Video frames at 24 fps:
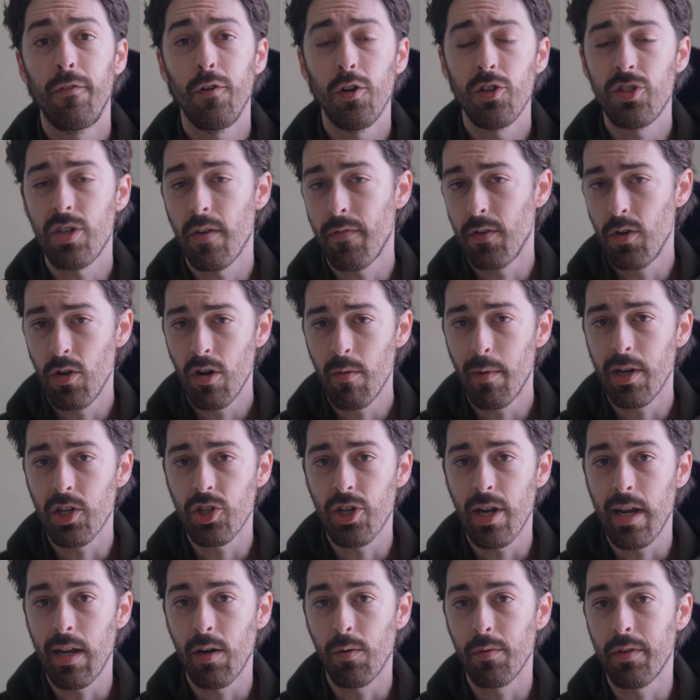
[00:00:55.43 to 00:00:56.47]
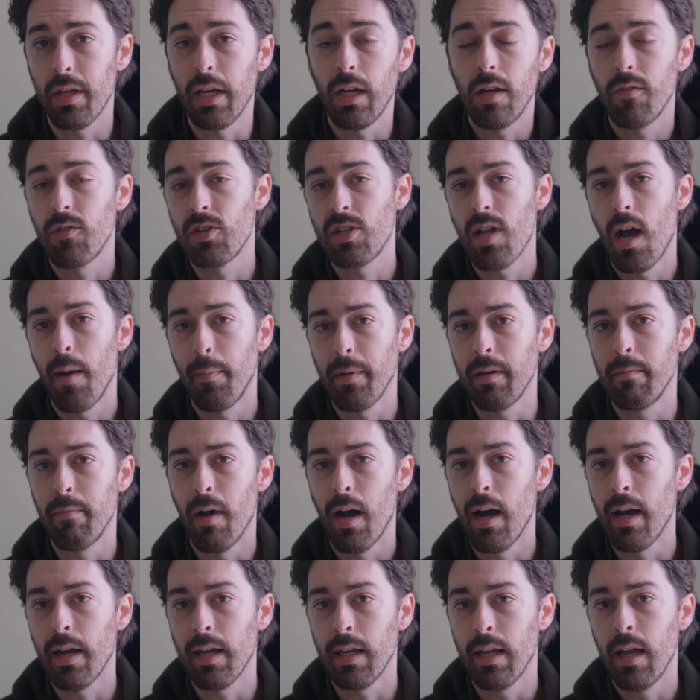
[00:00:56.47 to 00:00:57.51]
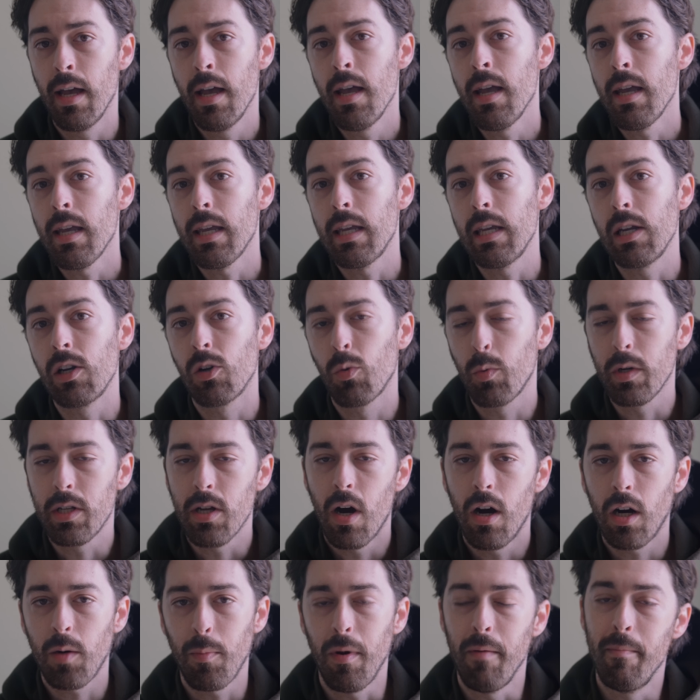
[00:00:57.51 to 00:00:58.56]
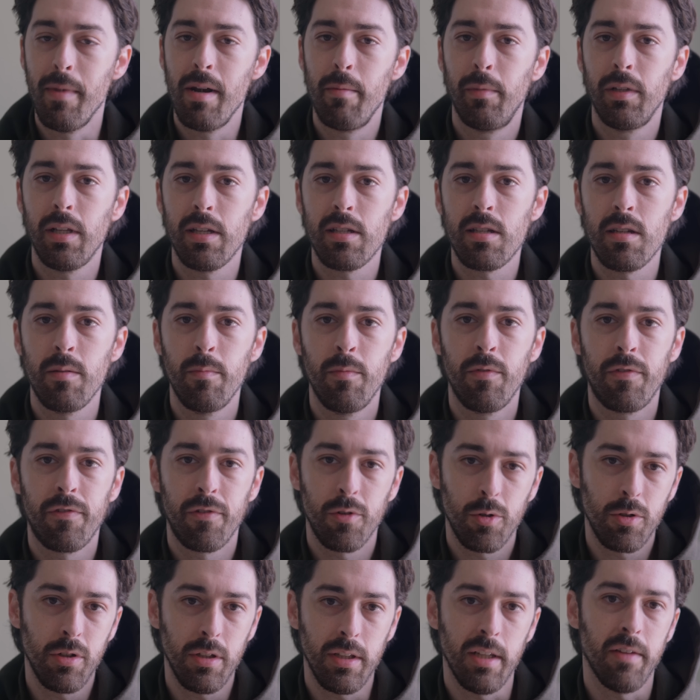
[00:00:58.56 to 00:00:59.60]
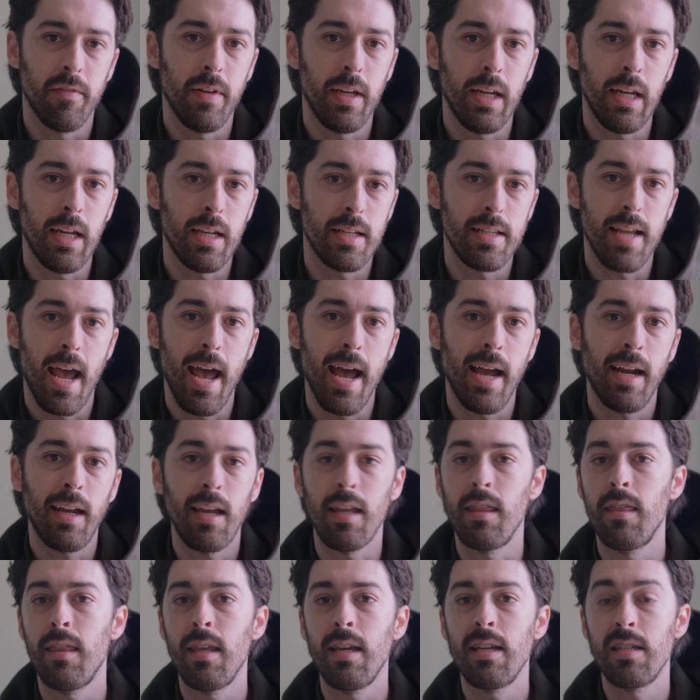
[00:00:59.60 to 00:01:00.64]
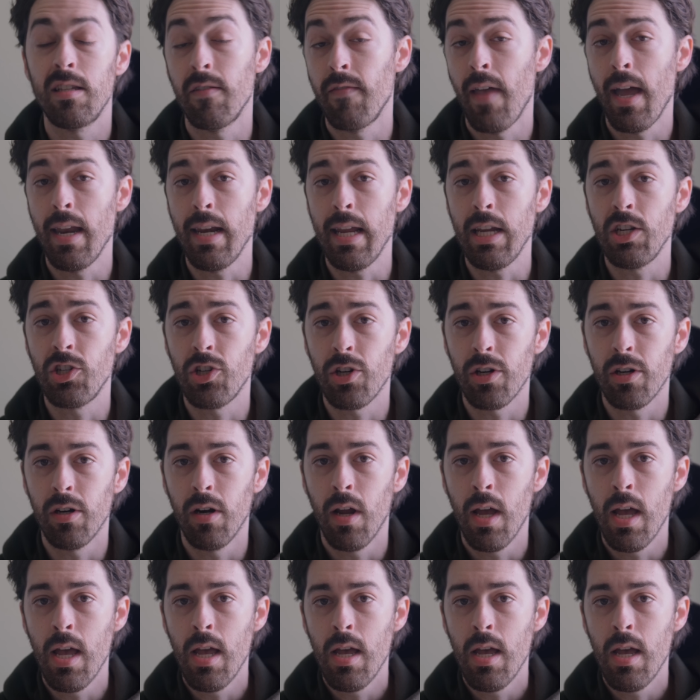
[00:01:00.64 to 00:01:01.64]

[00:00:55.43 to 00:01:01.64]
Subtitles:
first, if you're new to my channel, thank you for stopping by. Here we talk about minimalism, frugal living, tech, and things of that nature.